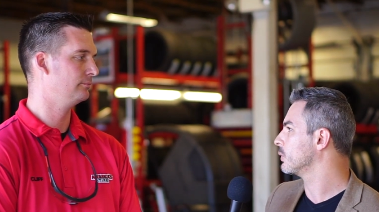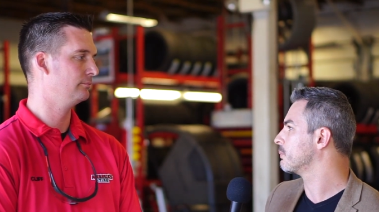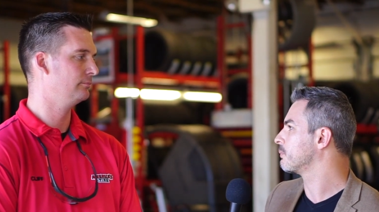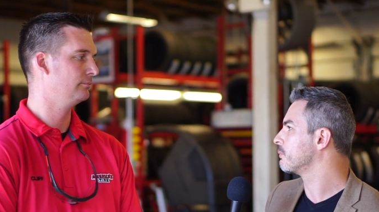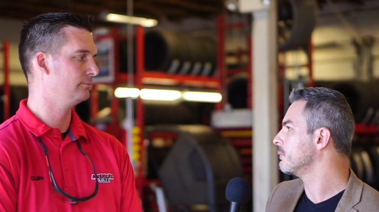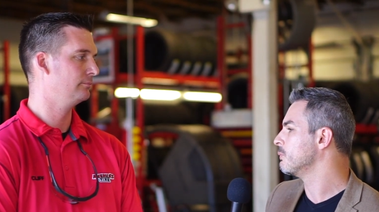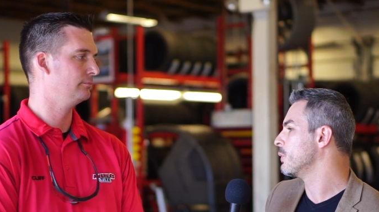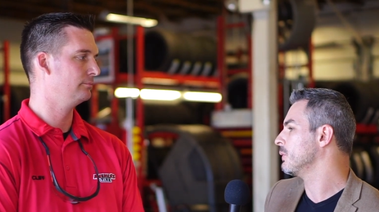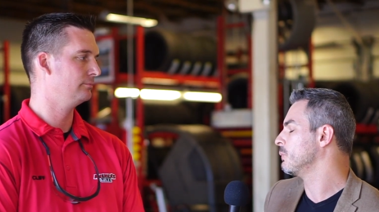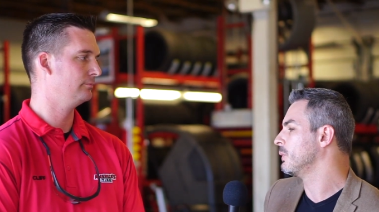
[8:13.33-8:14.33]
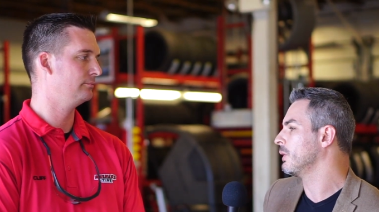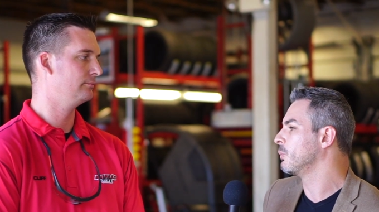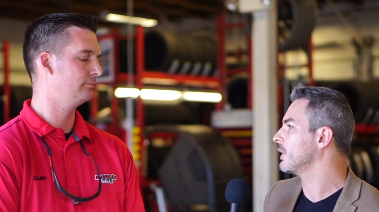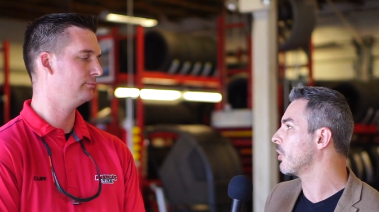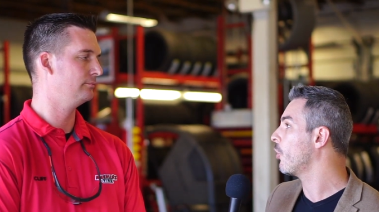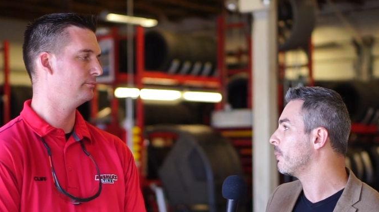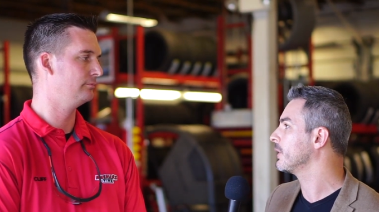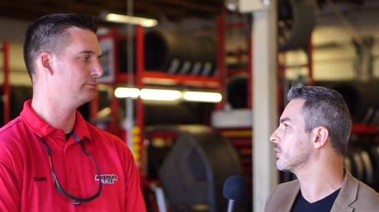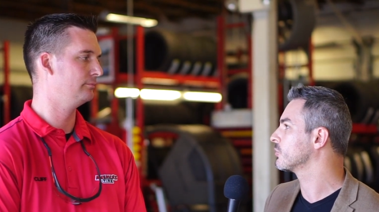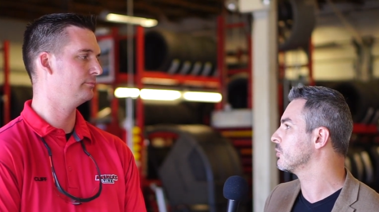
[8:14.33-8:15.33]
Speaker 1: we that we're
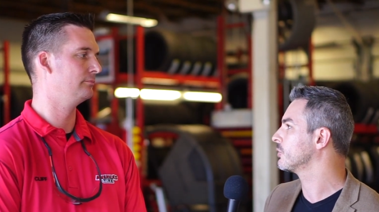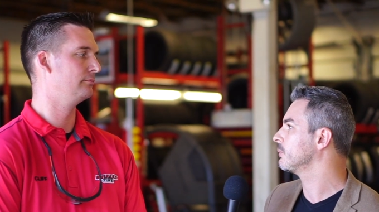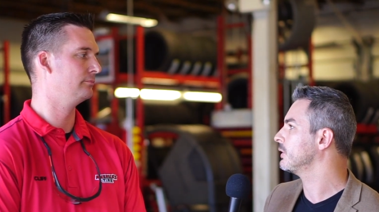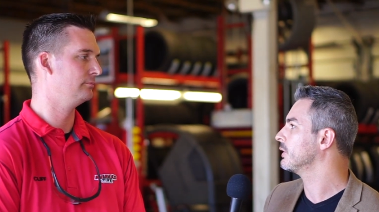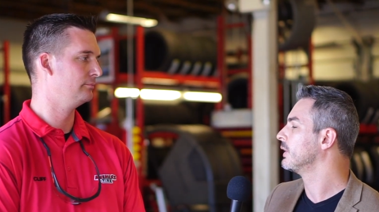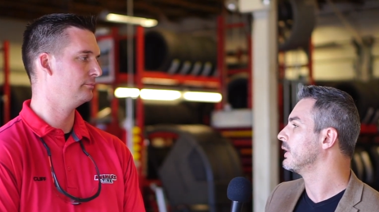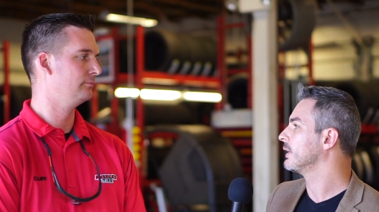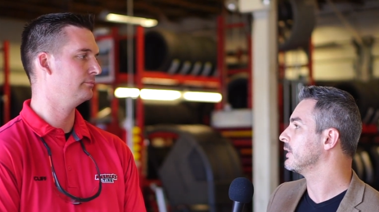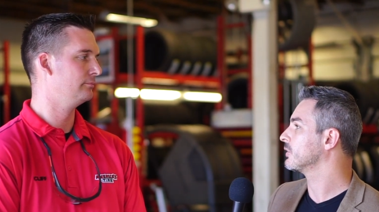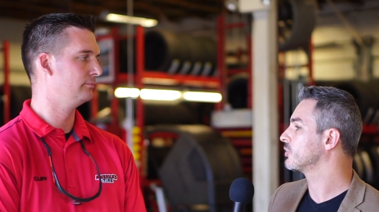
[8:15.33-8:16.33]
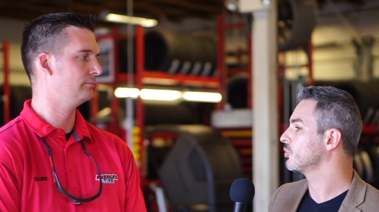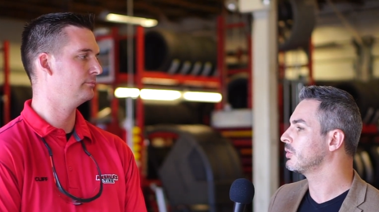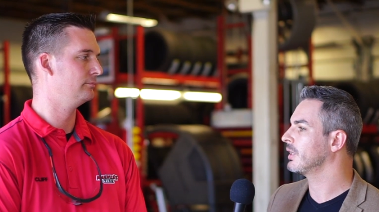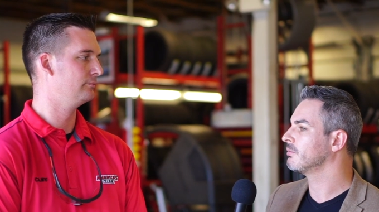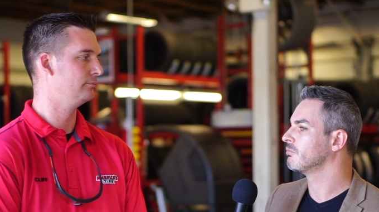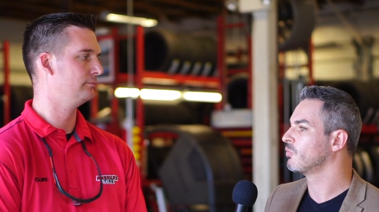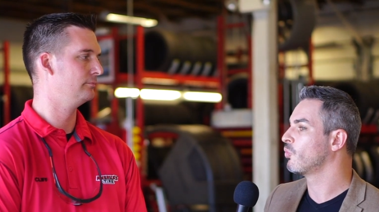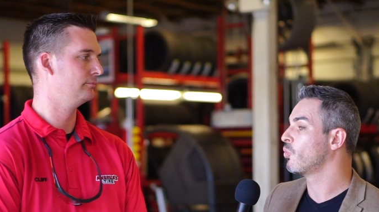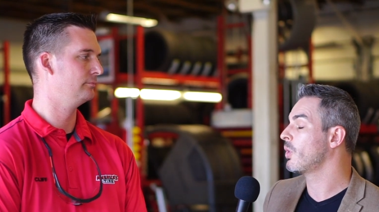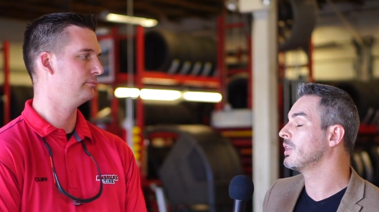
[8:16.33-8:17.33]
hoping is going to be here soon and
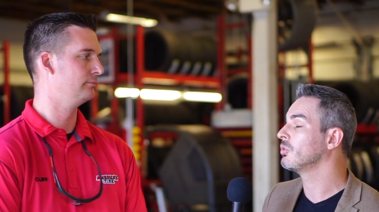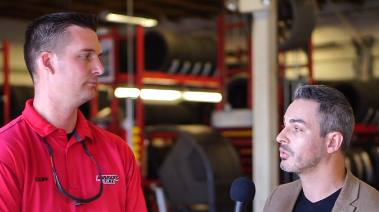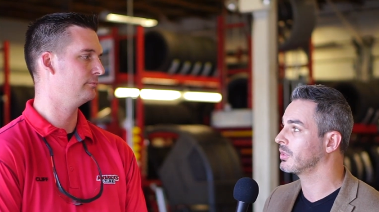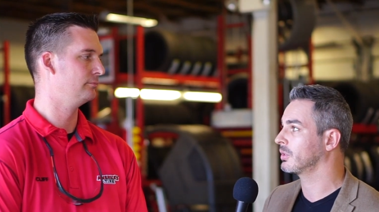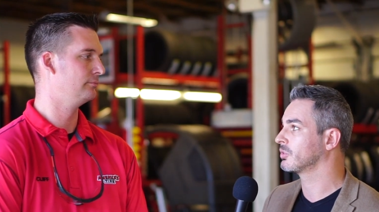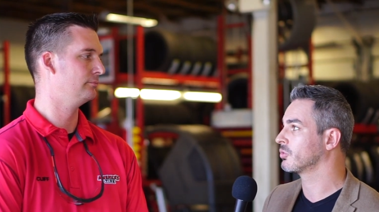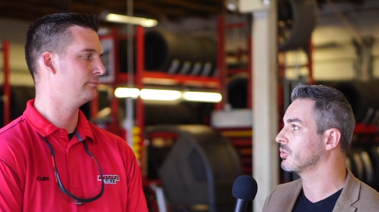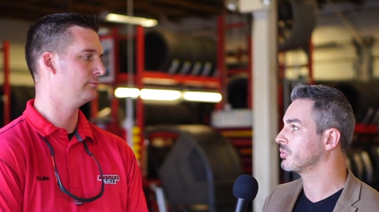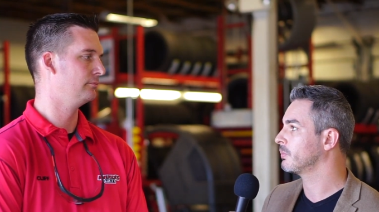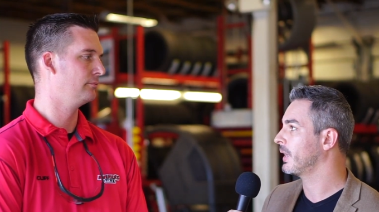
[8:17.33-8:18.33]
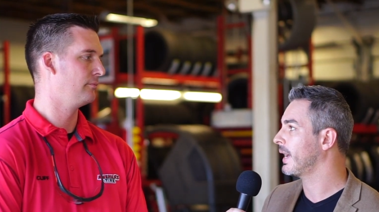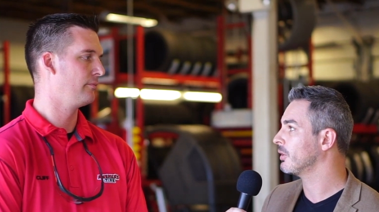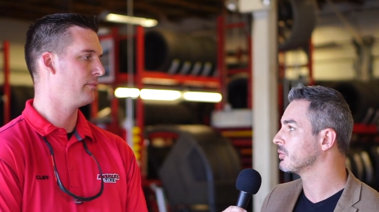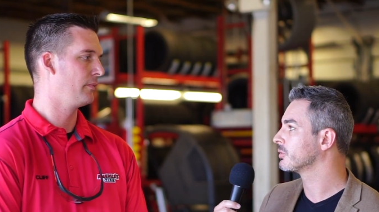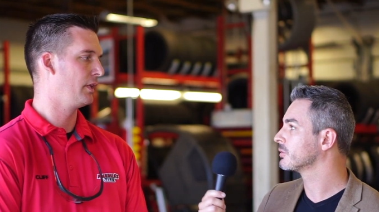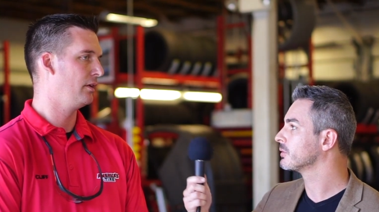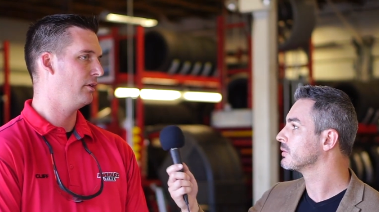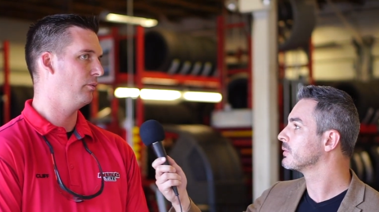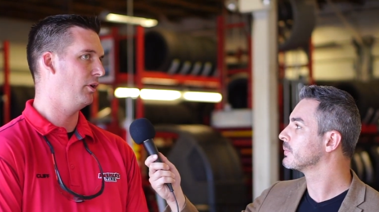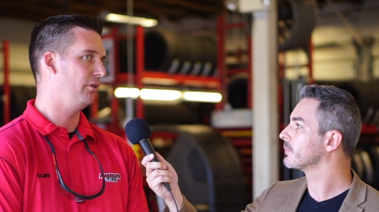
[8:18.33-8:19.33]
when do you think it's going to be out?
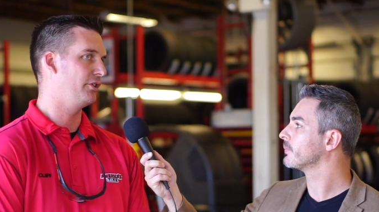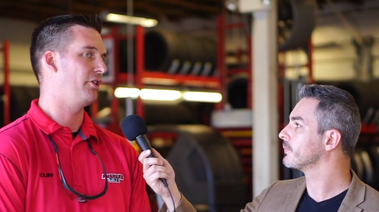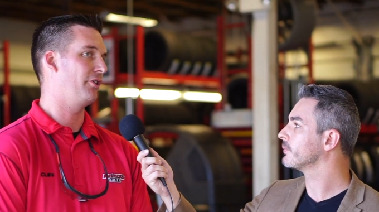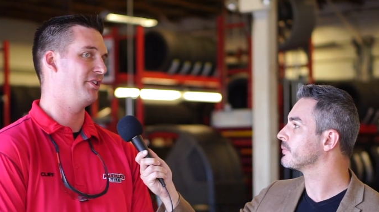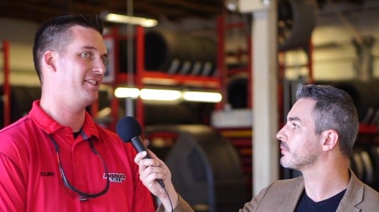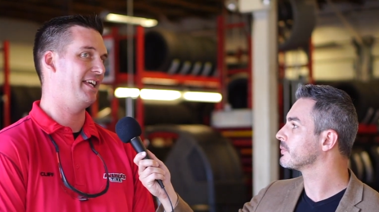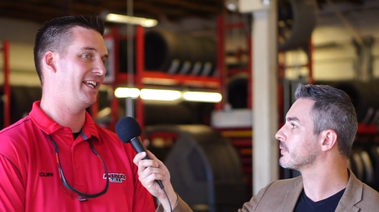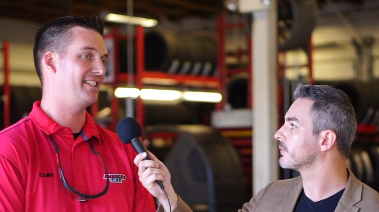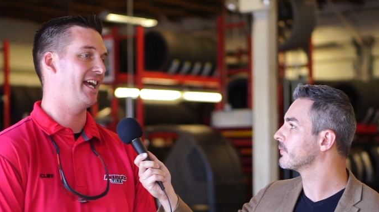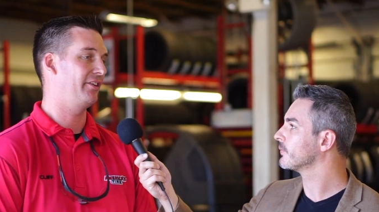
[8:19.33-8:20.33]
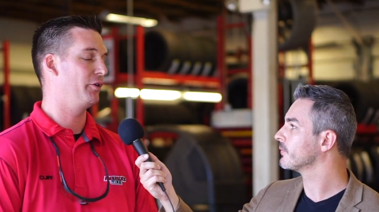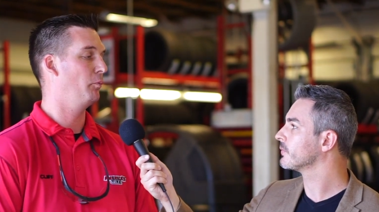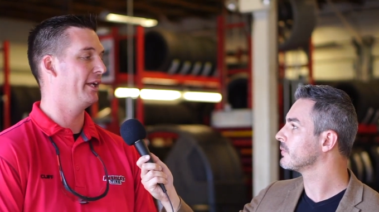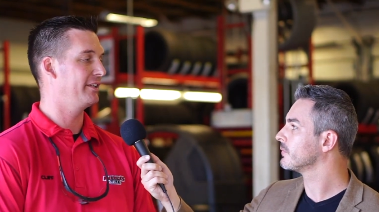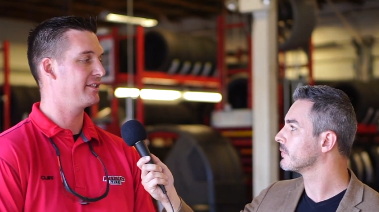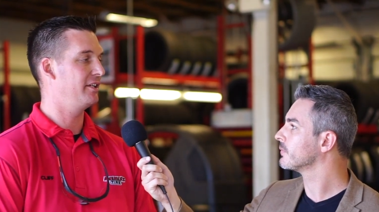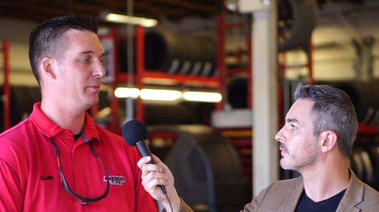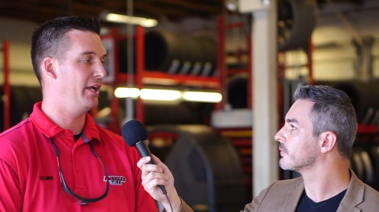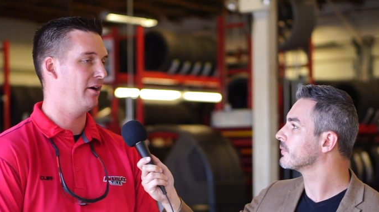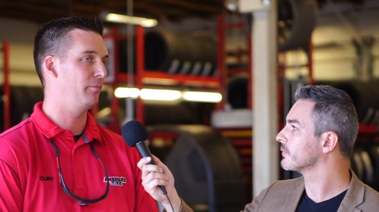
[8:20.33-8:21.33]
Speaker 2: Well, it's hard to say exactly when it's going to
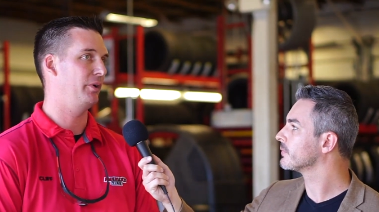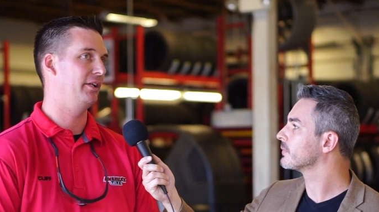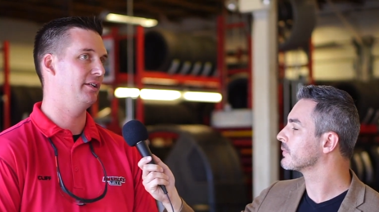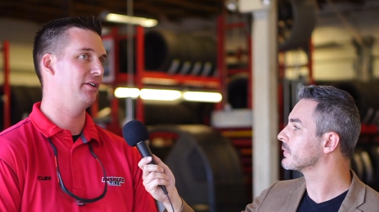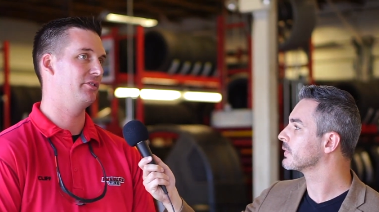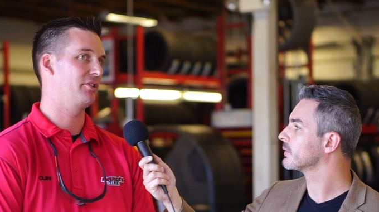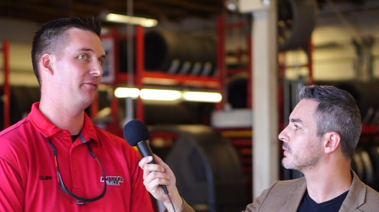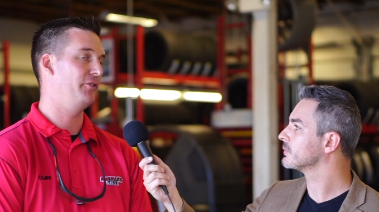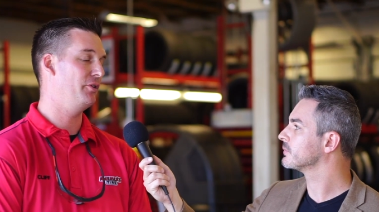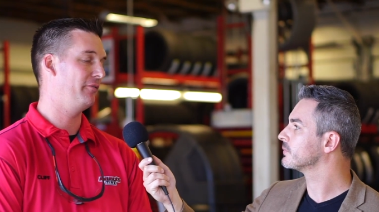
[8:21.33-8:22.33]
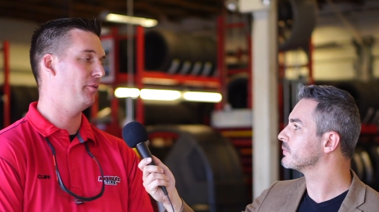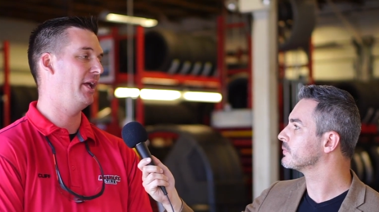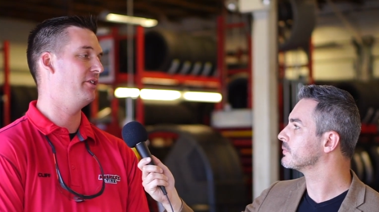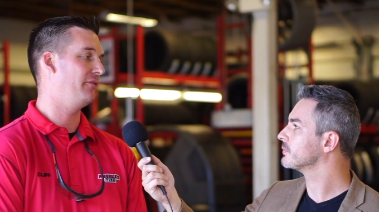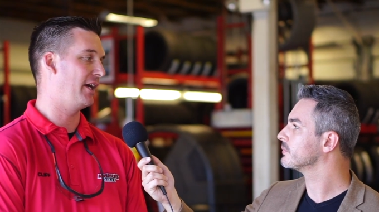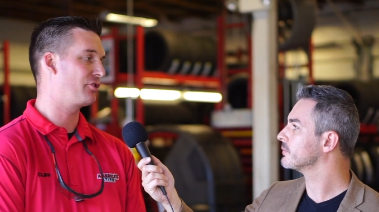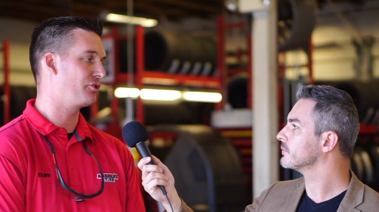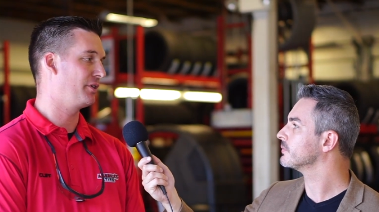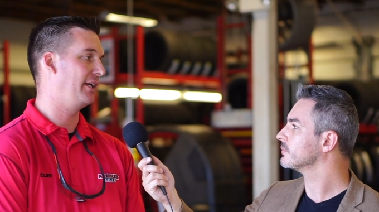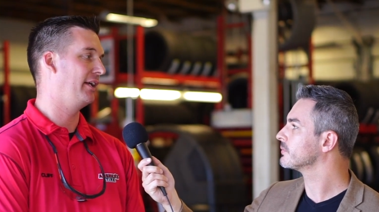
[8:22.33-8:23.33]
be out, but there's a few different
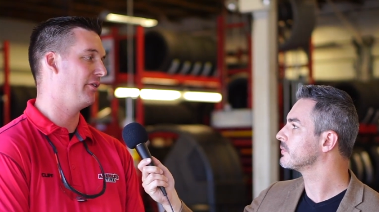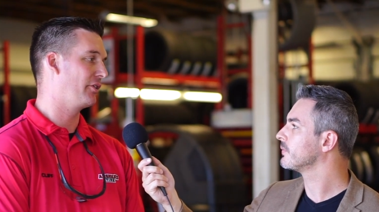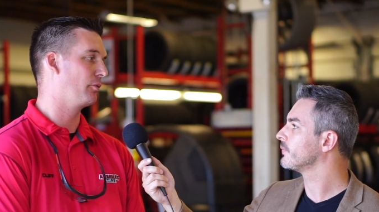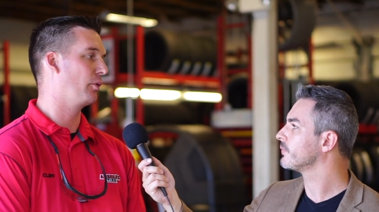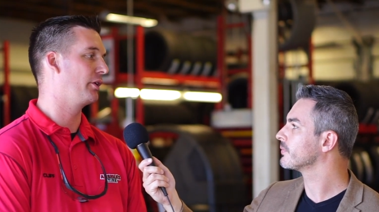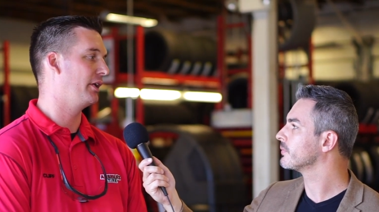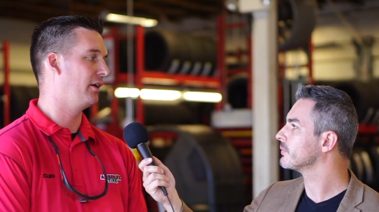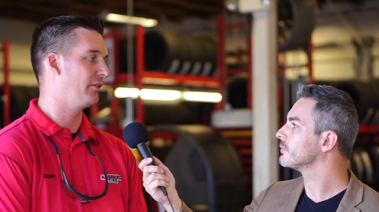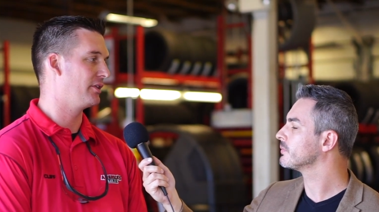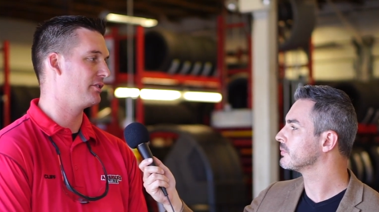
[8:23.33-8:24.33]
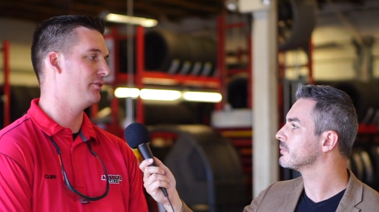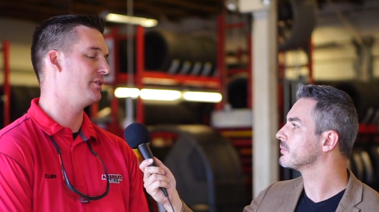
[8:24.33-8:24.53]
manufacturers right now that are working on this new